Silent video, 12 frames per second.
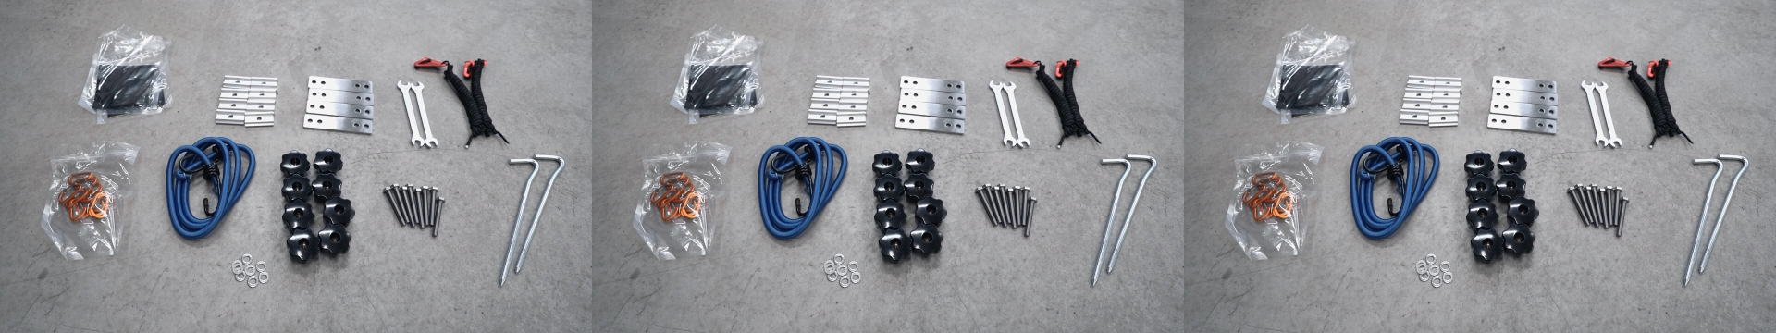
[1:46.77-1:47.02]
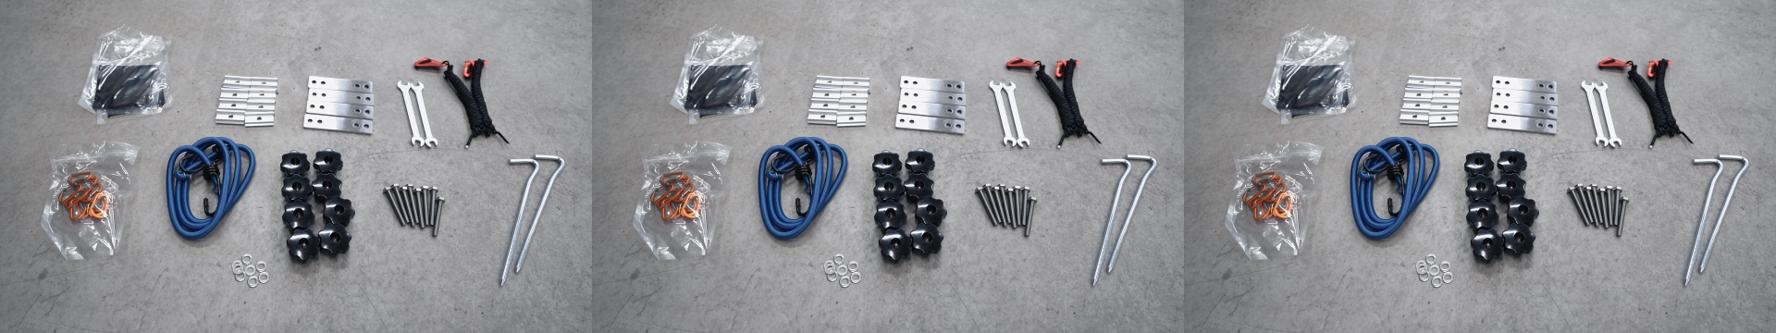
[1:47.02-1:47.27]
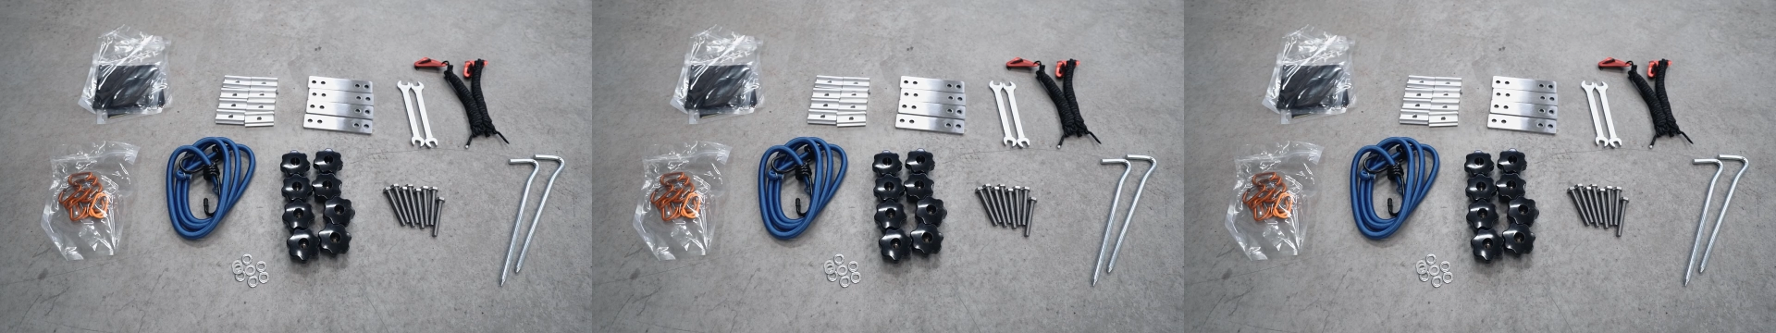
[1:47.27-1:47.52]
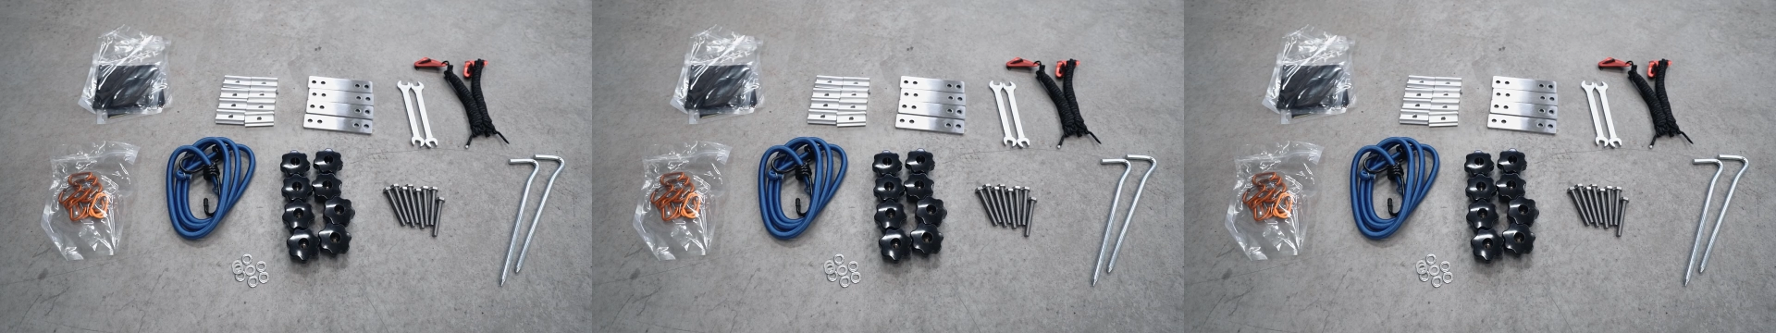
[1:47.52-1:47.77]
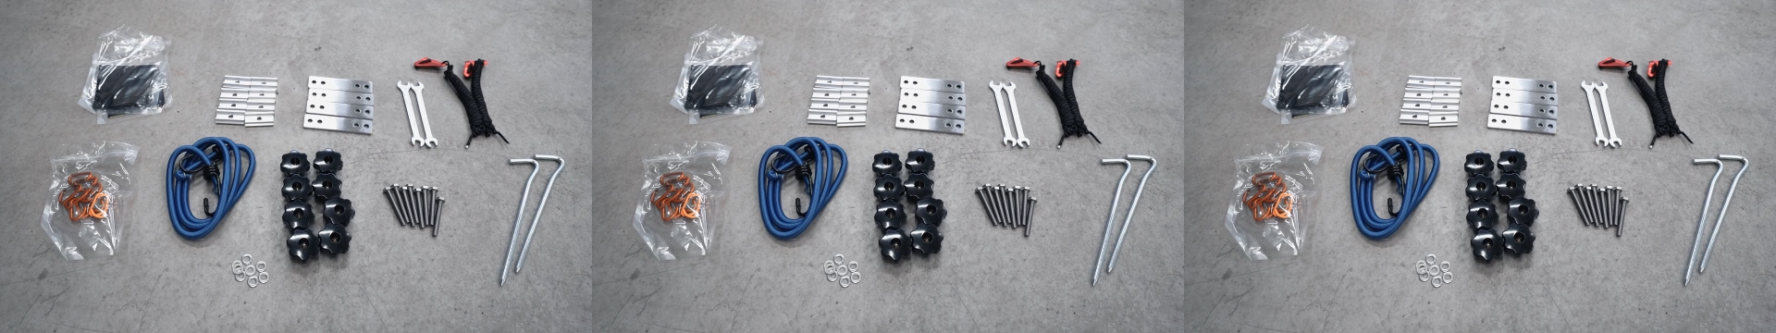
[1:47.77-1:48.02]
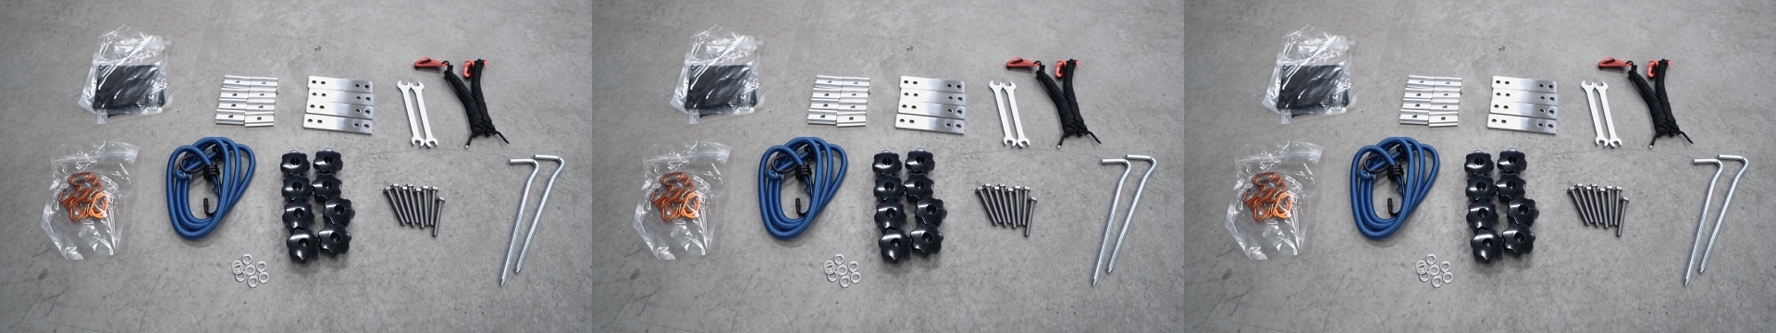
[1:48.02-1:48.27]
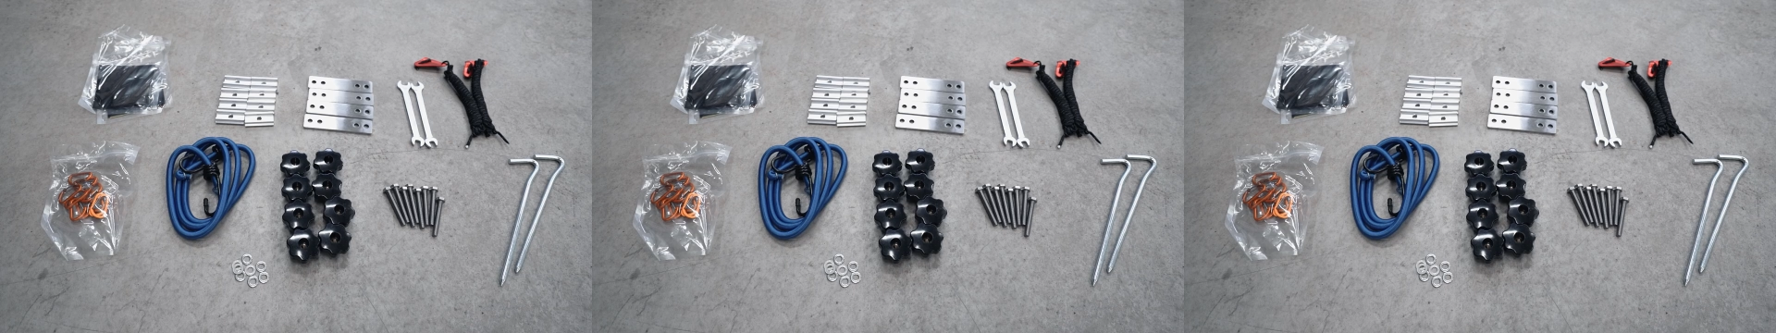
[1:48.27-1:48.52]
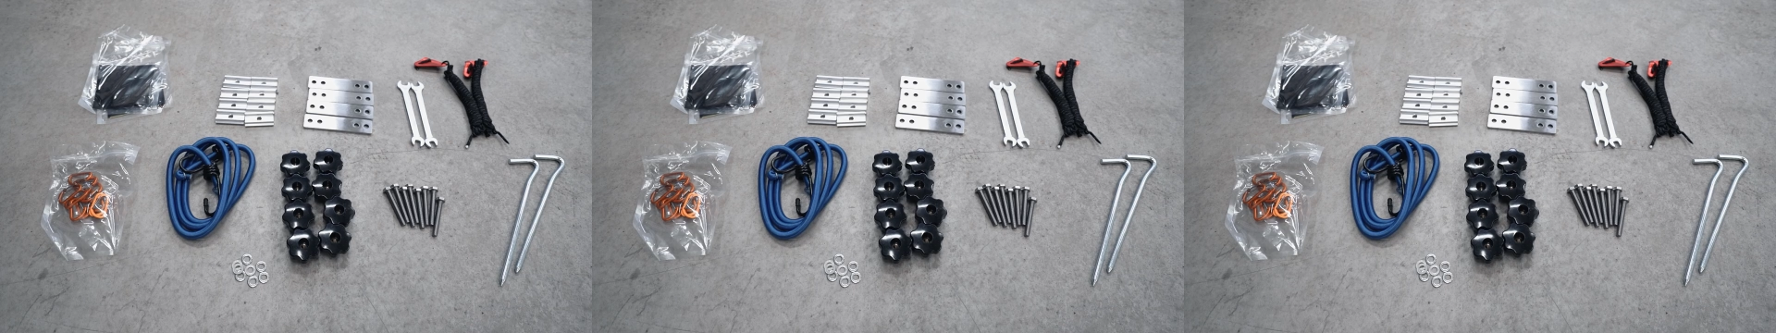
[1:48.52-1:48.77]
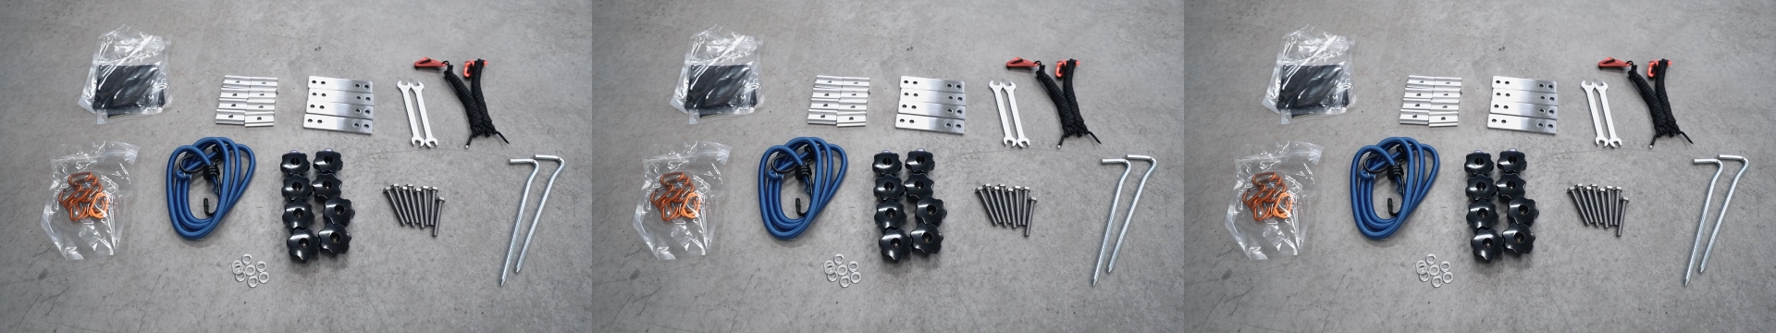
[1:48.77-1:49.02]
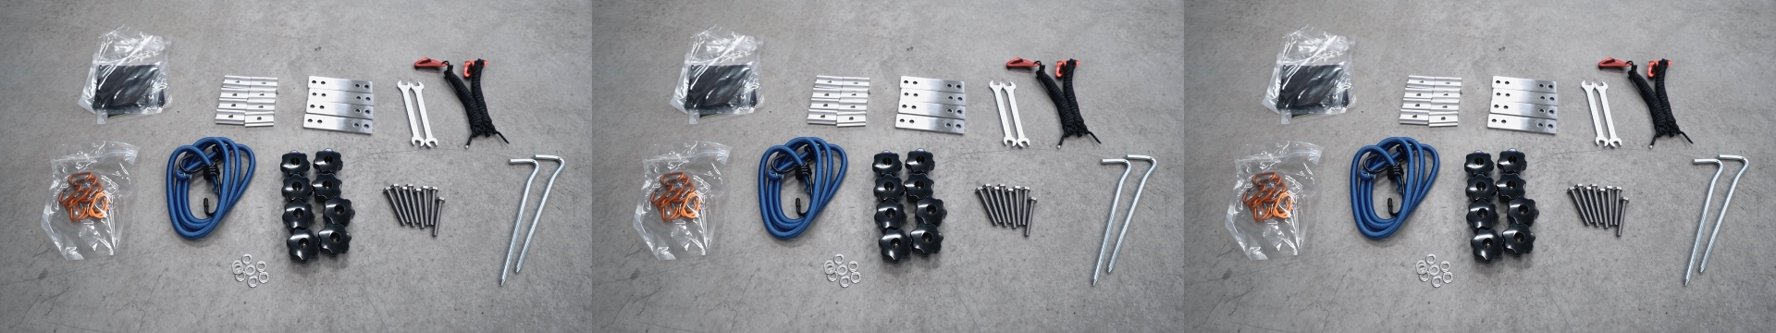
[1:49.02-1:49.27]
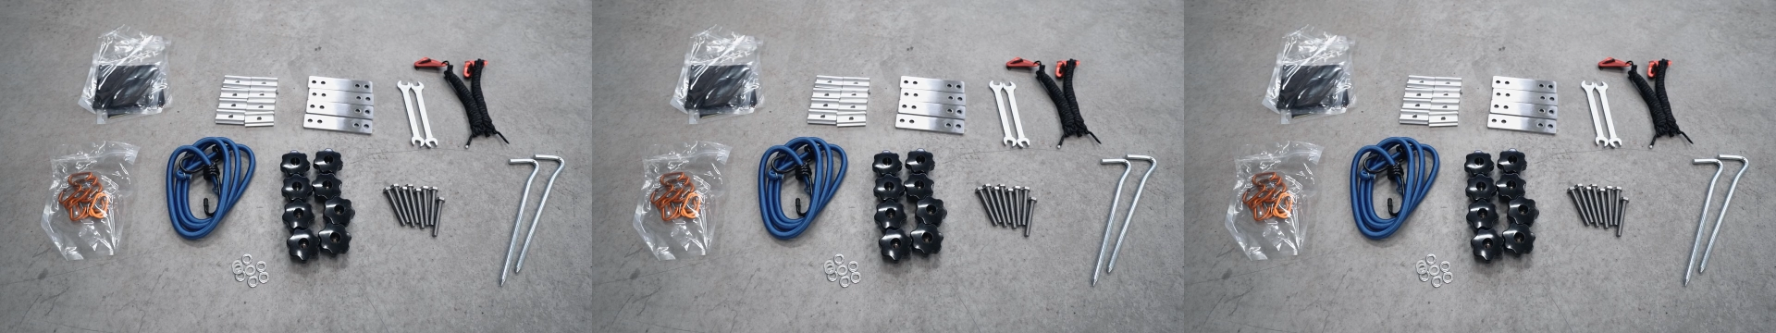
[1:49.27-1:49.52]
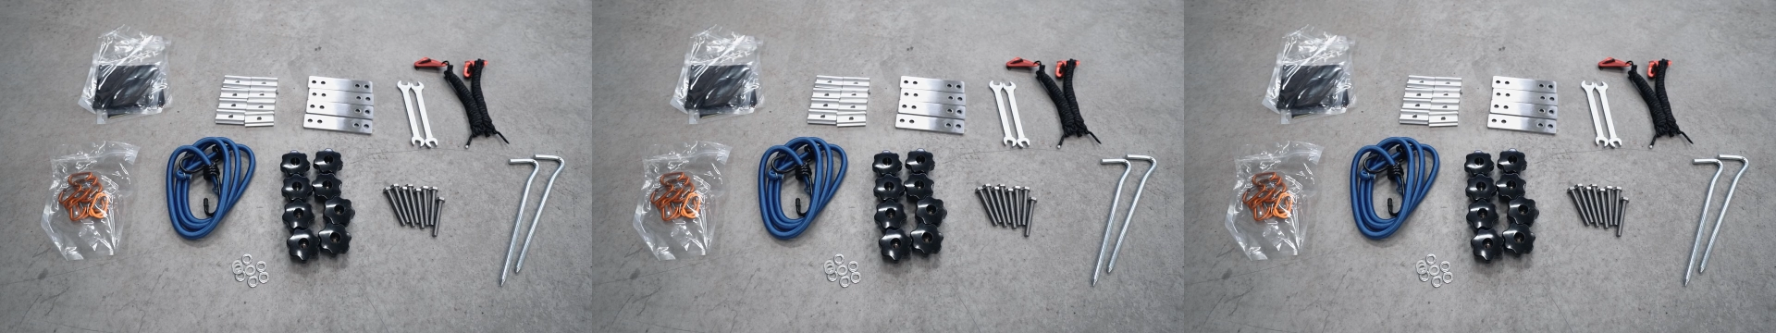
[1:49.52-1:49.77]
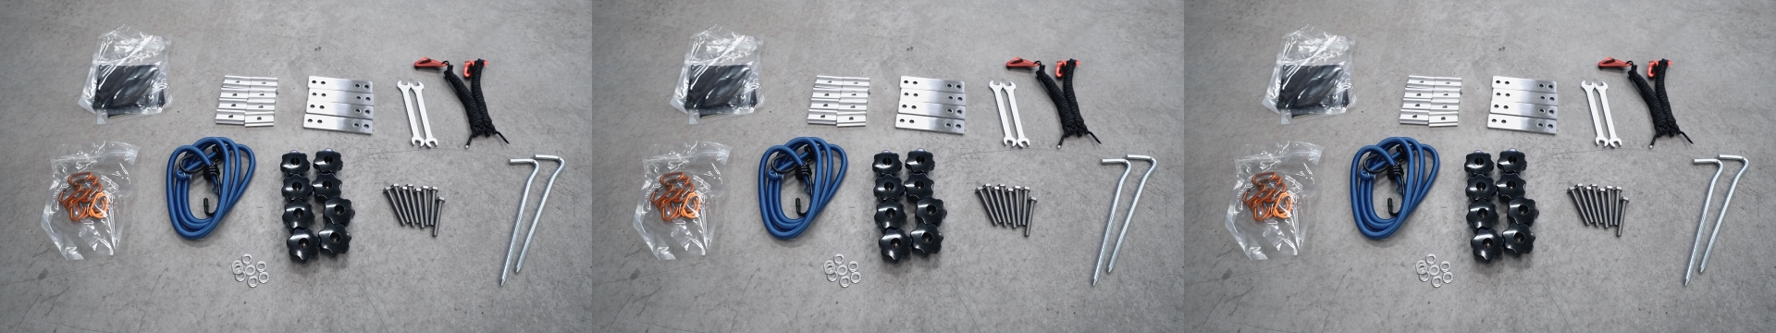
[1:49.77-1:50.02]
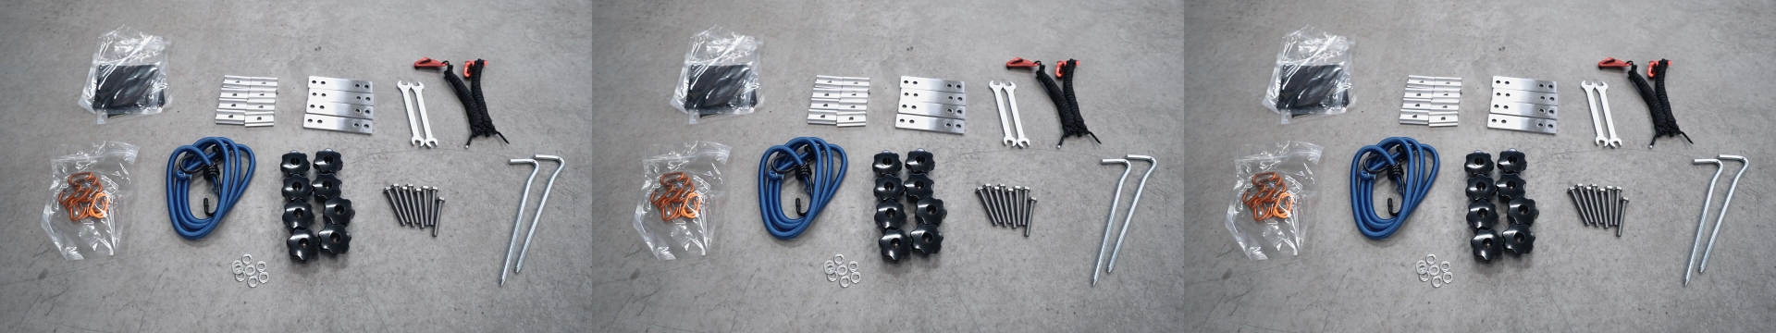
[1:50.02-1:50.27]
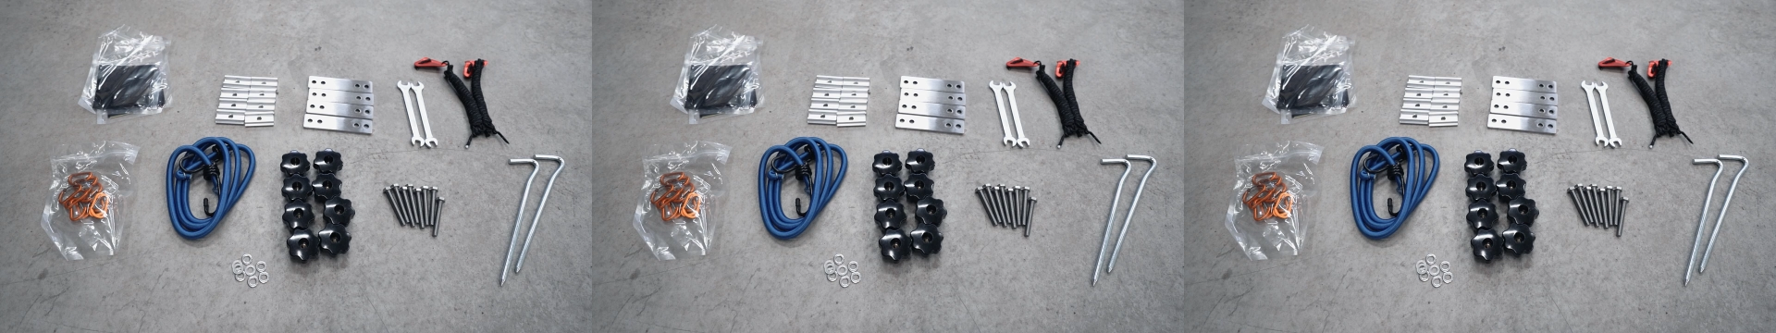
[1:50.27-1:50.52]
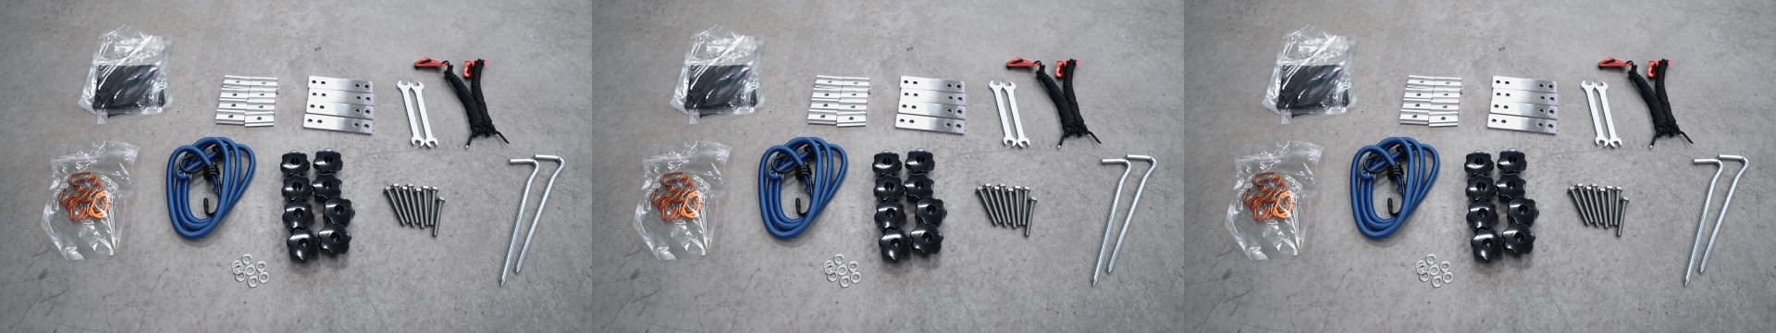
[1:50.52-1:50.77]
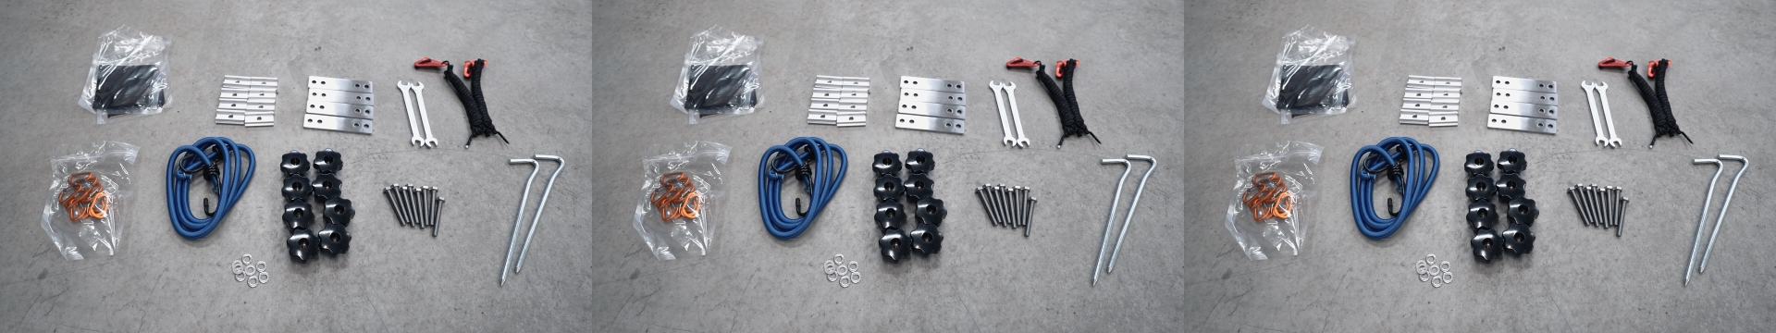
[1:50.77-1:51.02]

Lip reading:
No face is visible, so there are no lips to read.